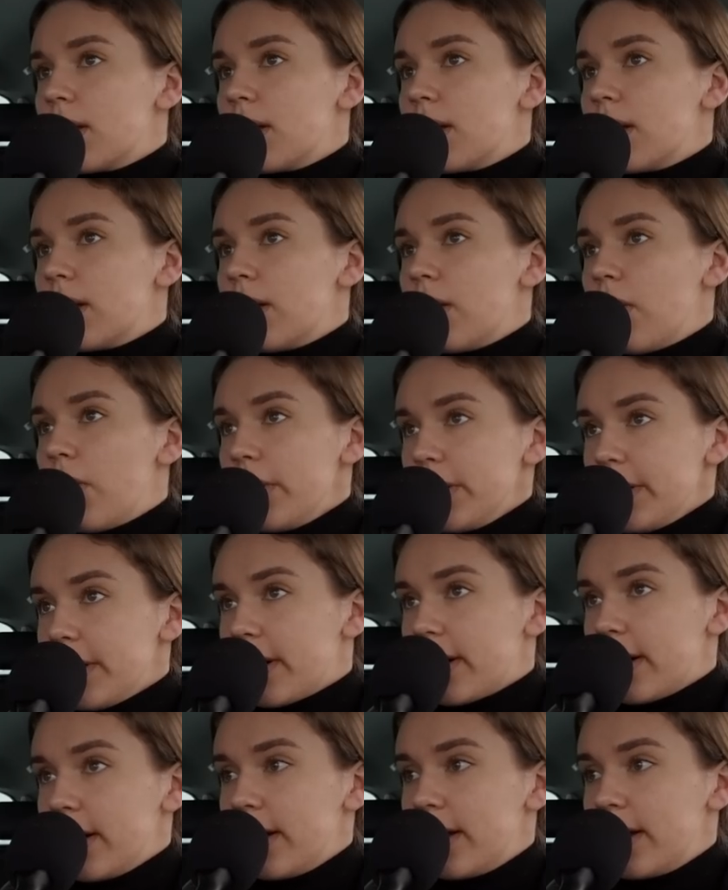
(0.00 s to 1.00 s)

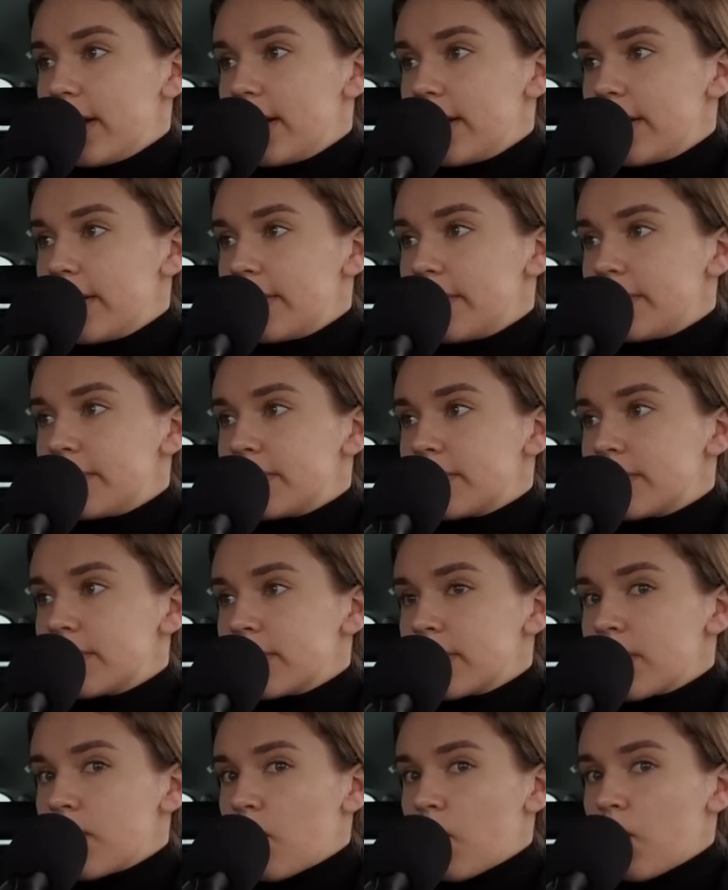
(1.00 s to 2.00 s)

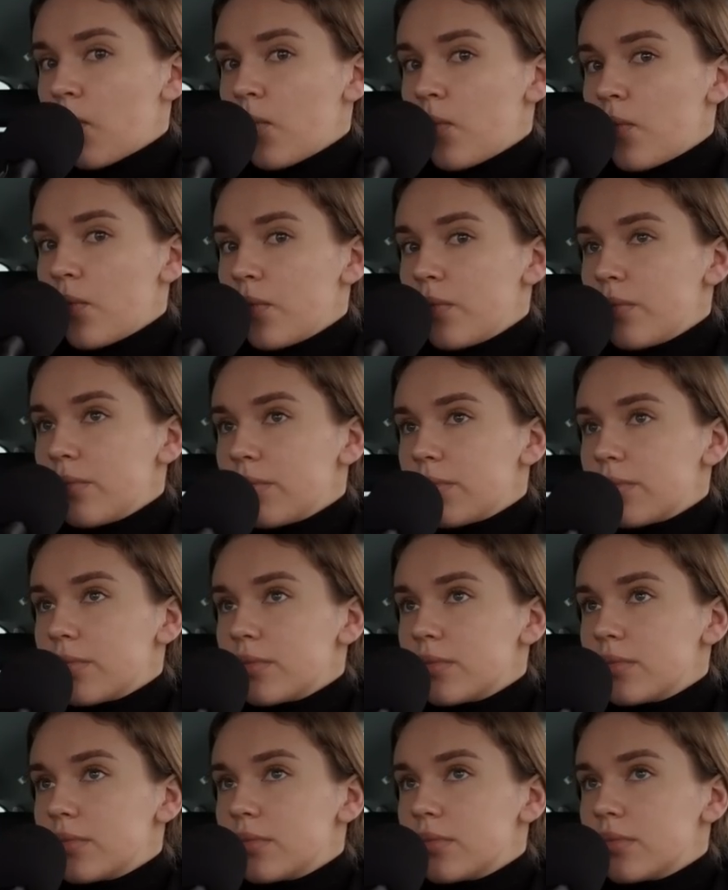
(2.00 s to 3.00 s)

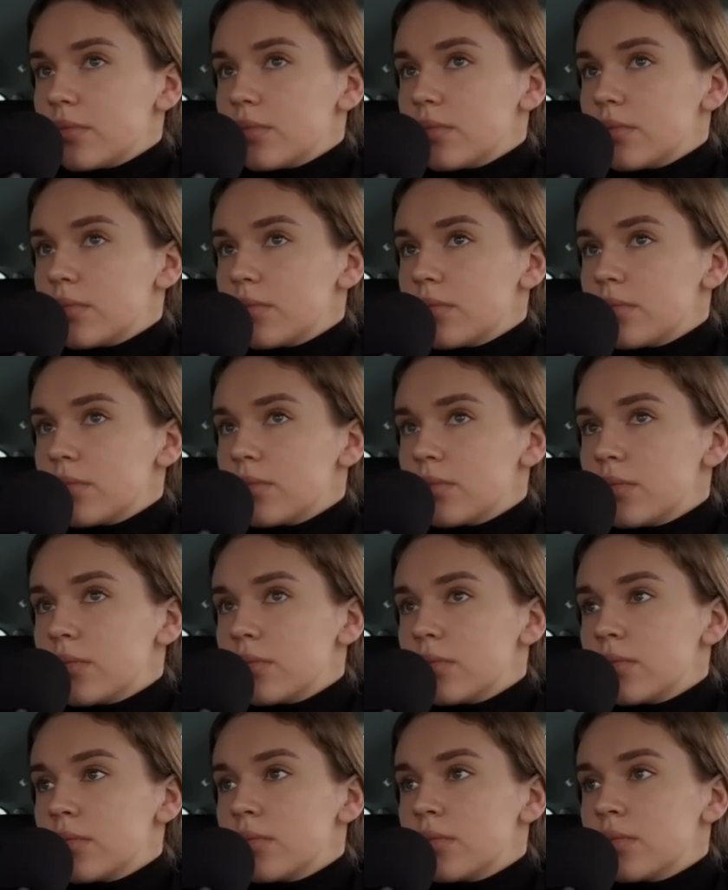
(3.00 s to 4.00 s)

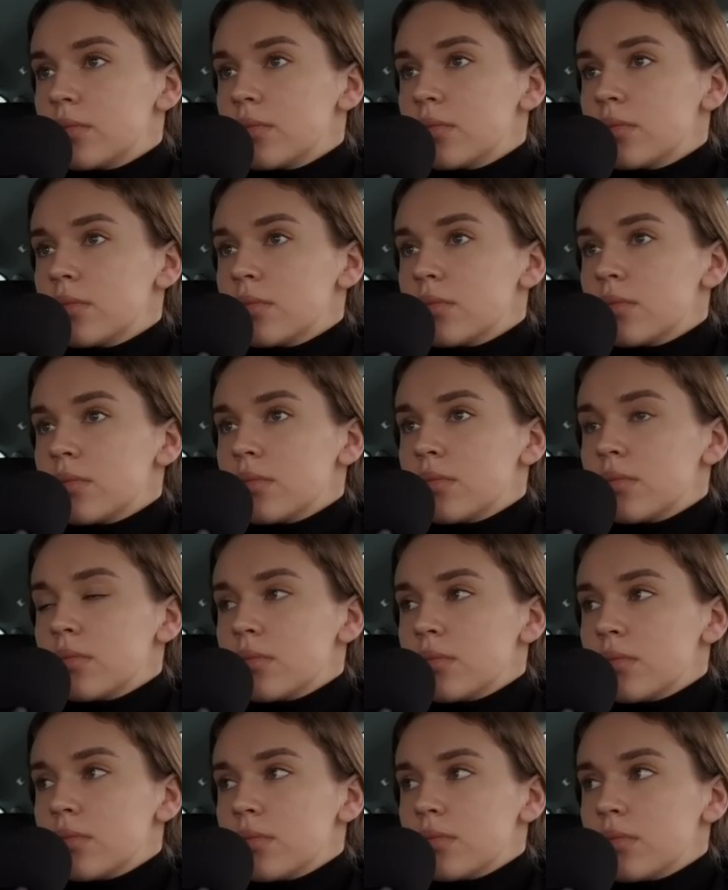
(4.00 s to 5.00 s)

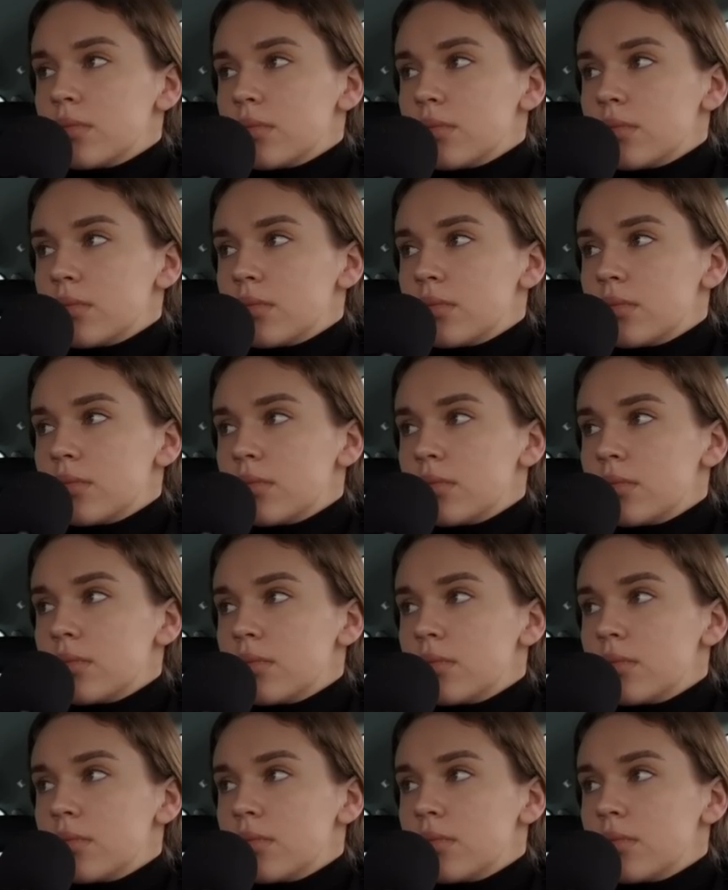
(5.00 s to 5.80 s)
No words are spoken by the person on screen.